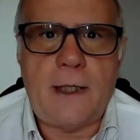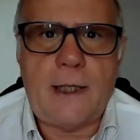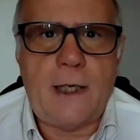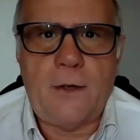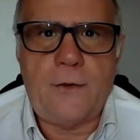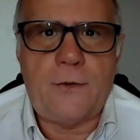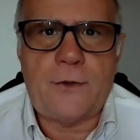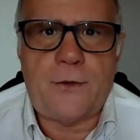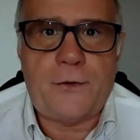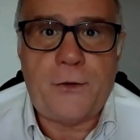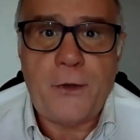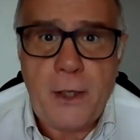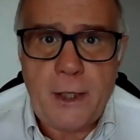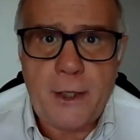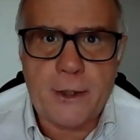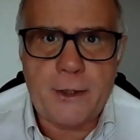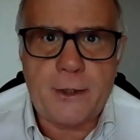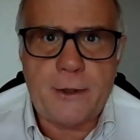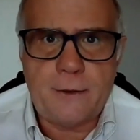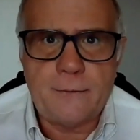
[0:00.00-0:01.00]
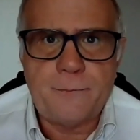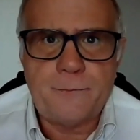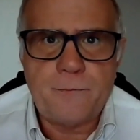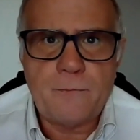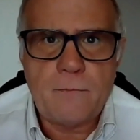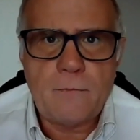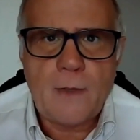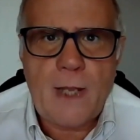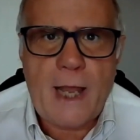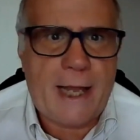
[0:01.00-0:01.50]
the theater
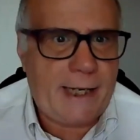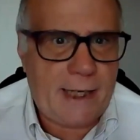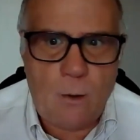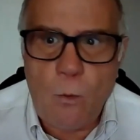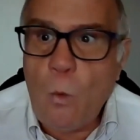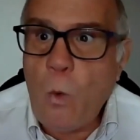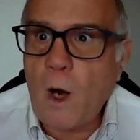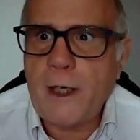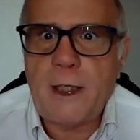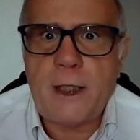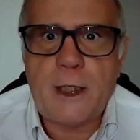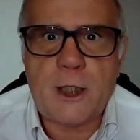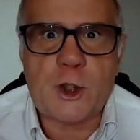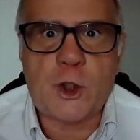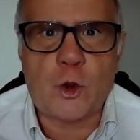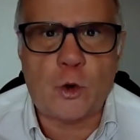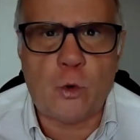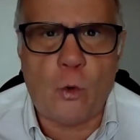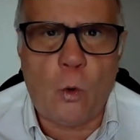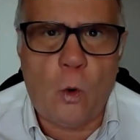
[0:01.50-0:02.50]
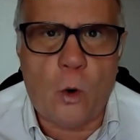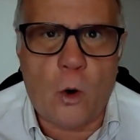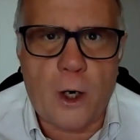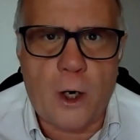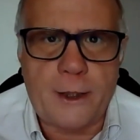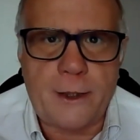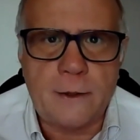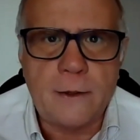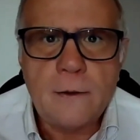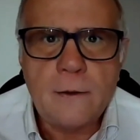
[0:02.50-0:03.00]
and I wanted a
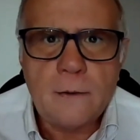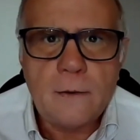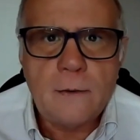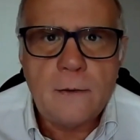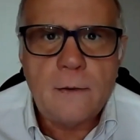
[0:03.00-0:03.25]
sword